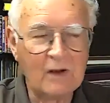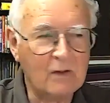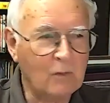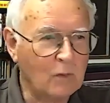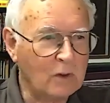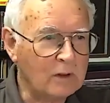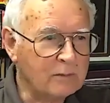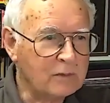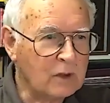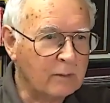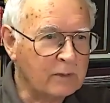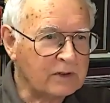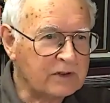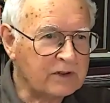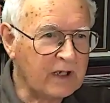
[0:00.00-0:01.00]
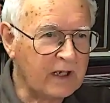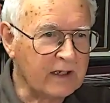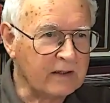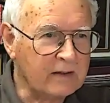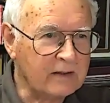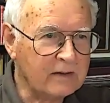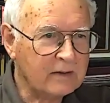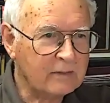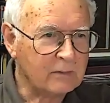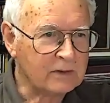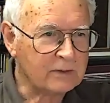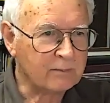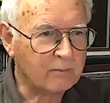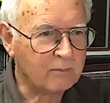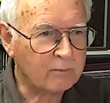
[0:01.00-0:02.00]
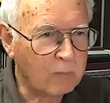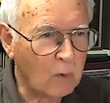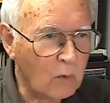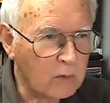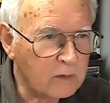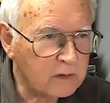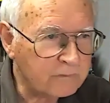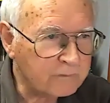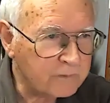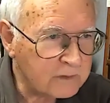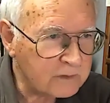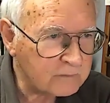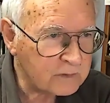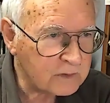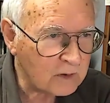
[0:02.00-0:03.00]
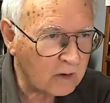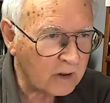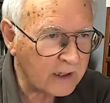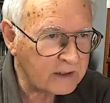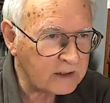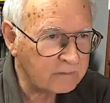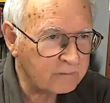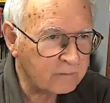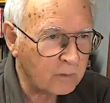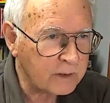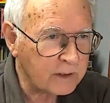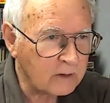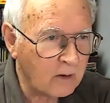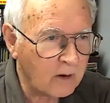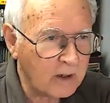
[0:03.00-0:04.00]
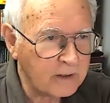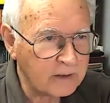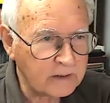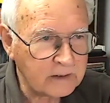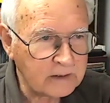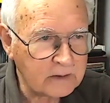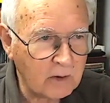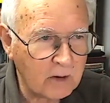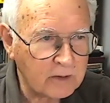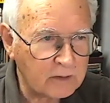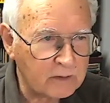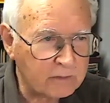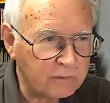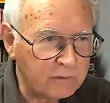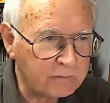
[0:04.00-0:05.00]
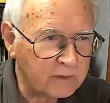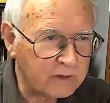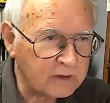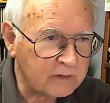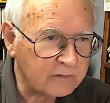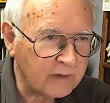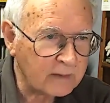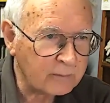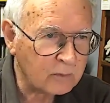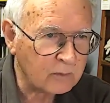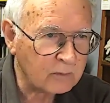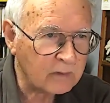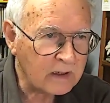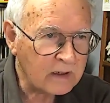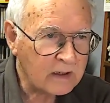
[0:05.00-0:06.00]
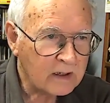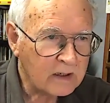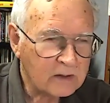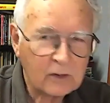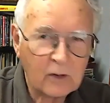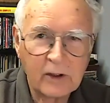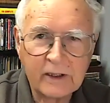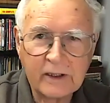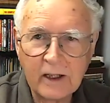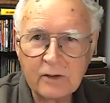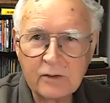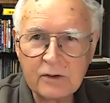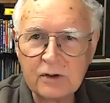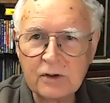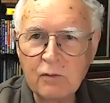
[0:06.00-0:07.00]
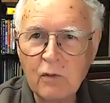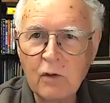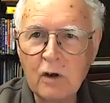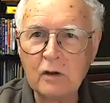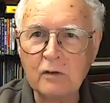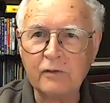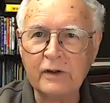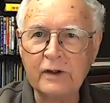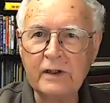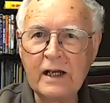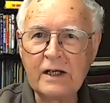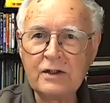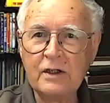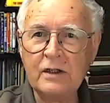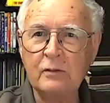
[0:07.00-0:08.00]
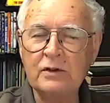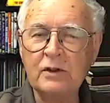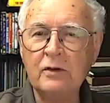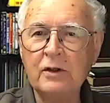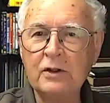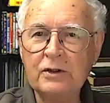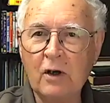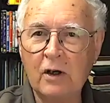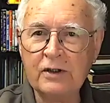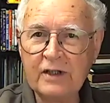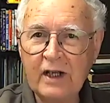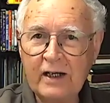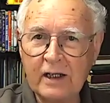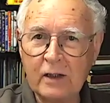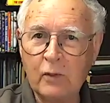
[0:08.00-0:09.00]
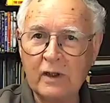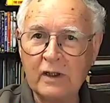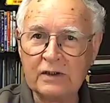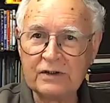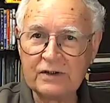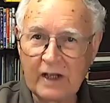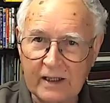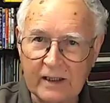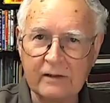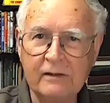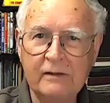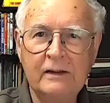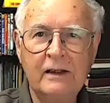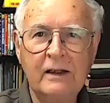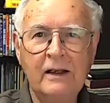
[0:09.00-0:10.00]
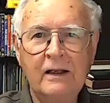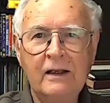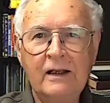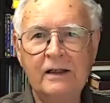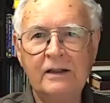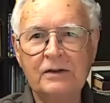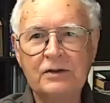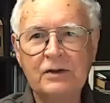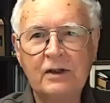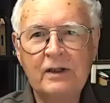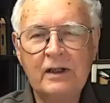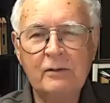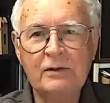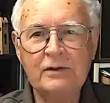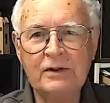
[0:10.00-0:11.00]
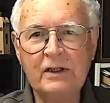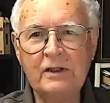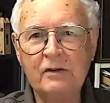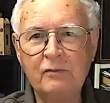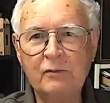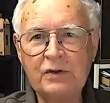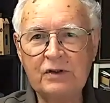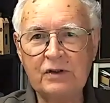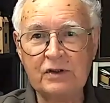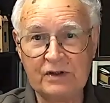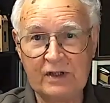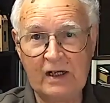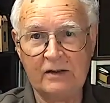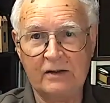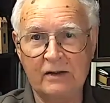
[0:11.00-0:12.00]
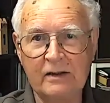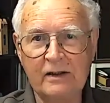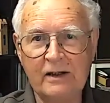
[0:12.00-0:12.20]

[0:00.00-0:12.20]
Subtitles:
William Thomas Stead was born the 5th of July, 1849, and he died on the 15th of April, 1912. He actually was on the Titanic when it sank. And so that was the end of Mr. Stead.